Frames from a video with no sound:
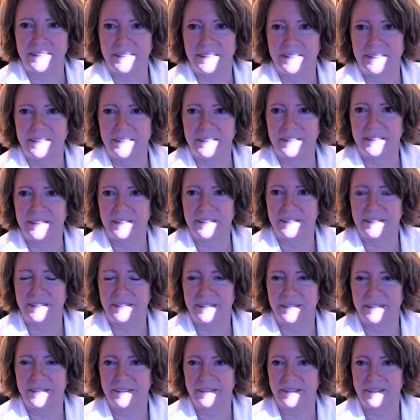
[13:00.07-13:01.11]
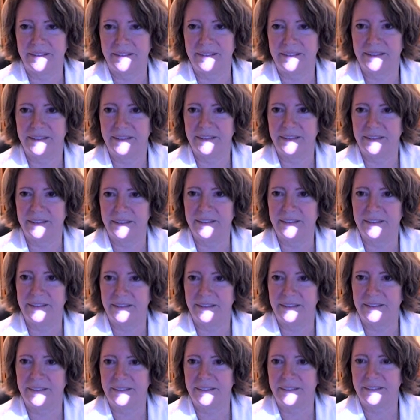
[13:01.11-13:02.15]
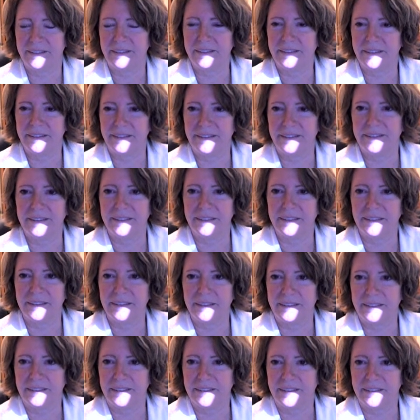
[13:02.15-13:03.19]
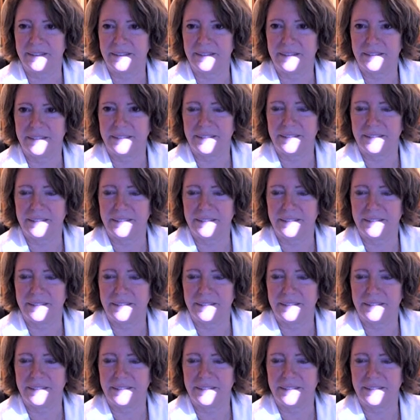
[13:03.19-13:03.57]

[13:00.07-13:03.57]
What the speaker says: (not speaking)